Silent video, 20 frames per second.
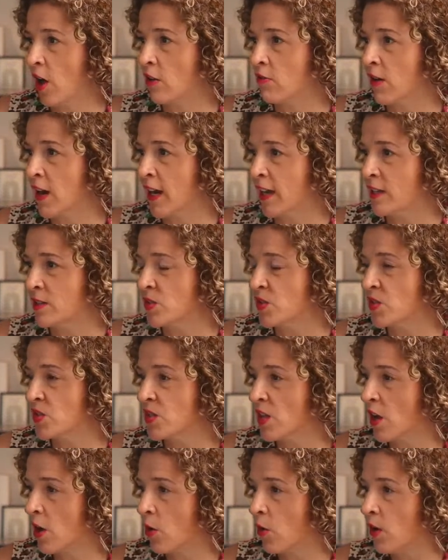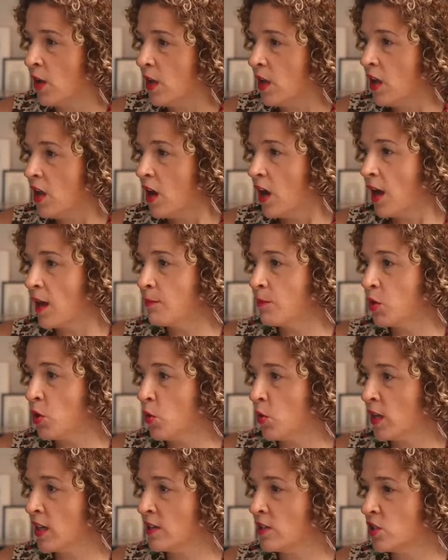All right. So I'm
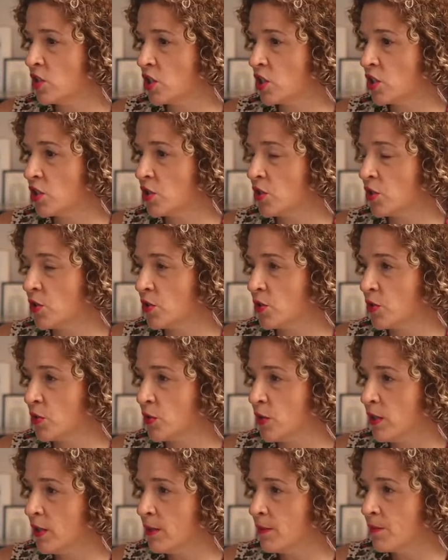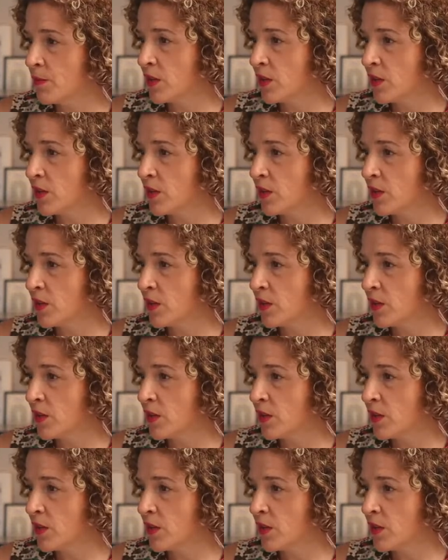going to